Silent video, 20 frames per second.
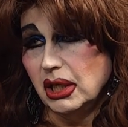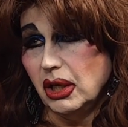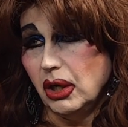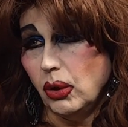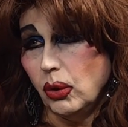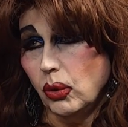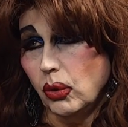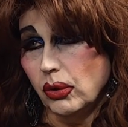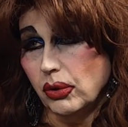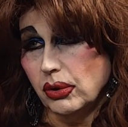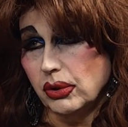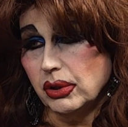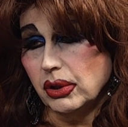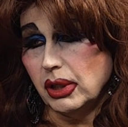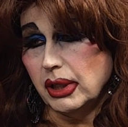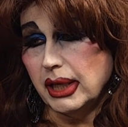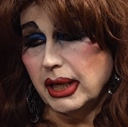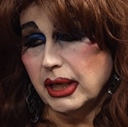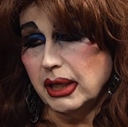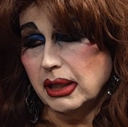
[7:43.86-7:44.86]
or,
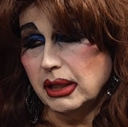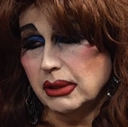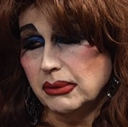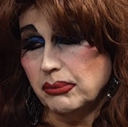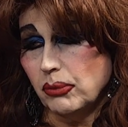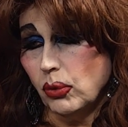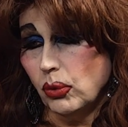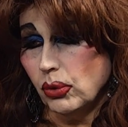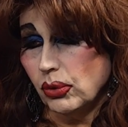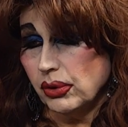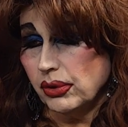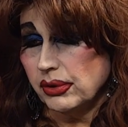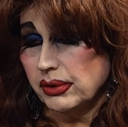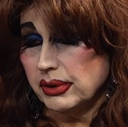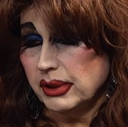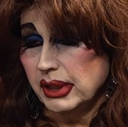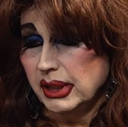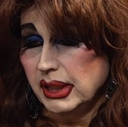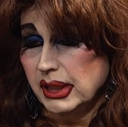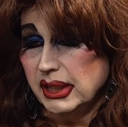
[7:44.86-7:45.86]
uh, or
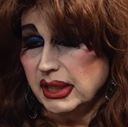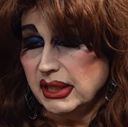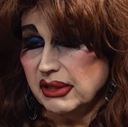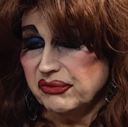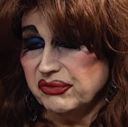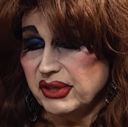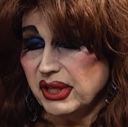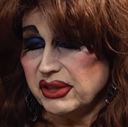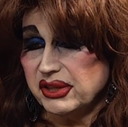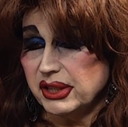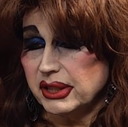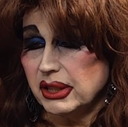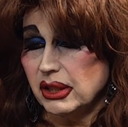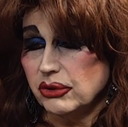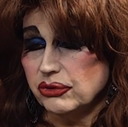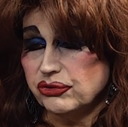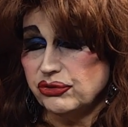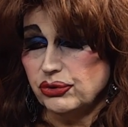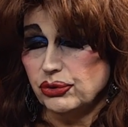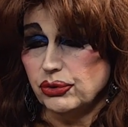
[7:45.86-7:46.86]
if nothing
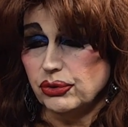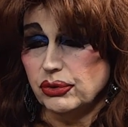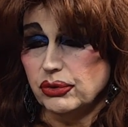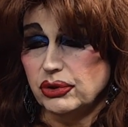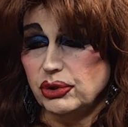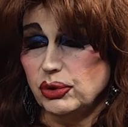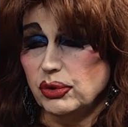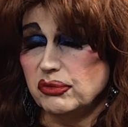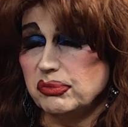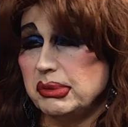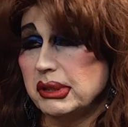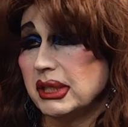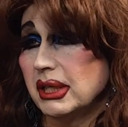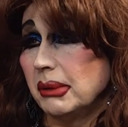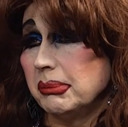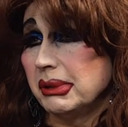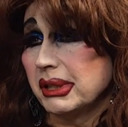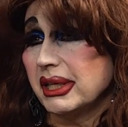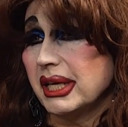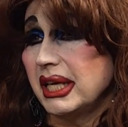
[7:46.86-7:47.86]
else, you're, you have become
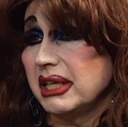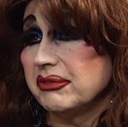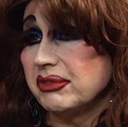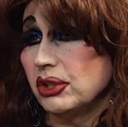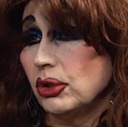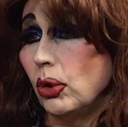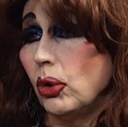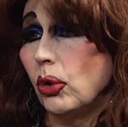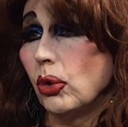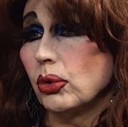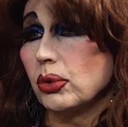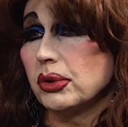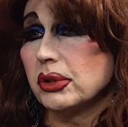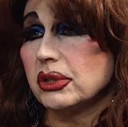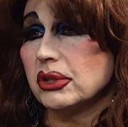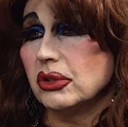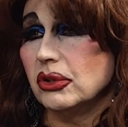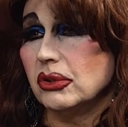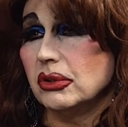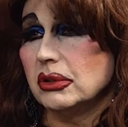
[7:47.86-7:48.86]
a kind of an
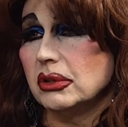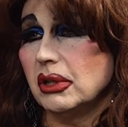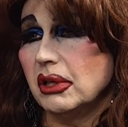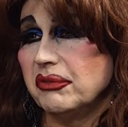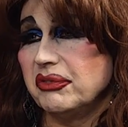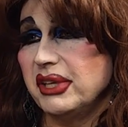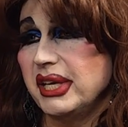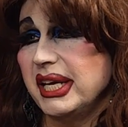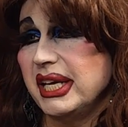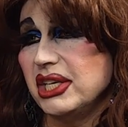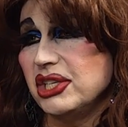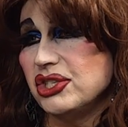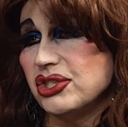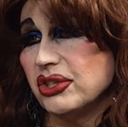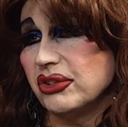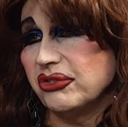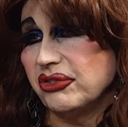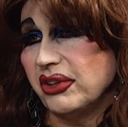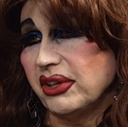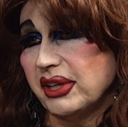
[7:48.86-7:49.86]
oracle of the
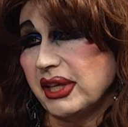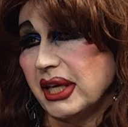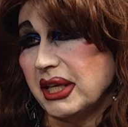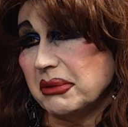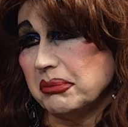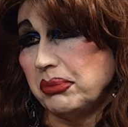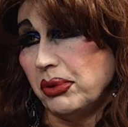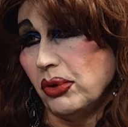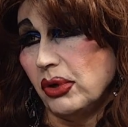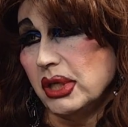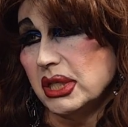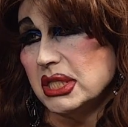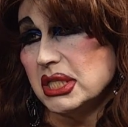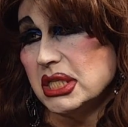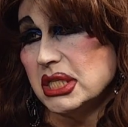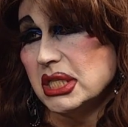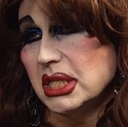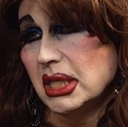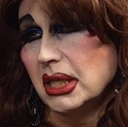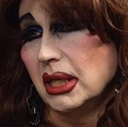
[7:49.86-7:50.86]
ages at that
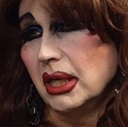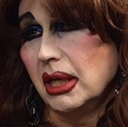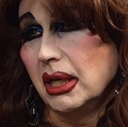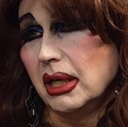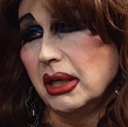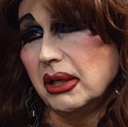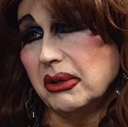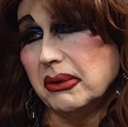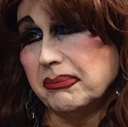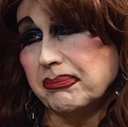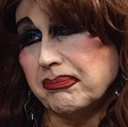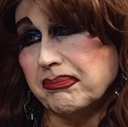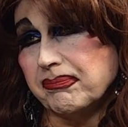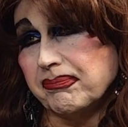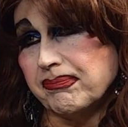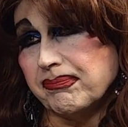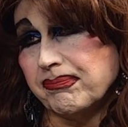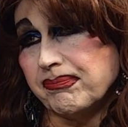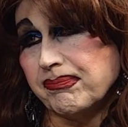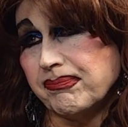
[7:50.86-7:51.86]
point. Well,
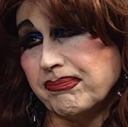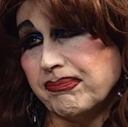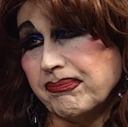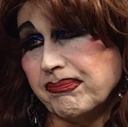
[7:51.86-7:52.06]
since you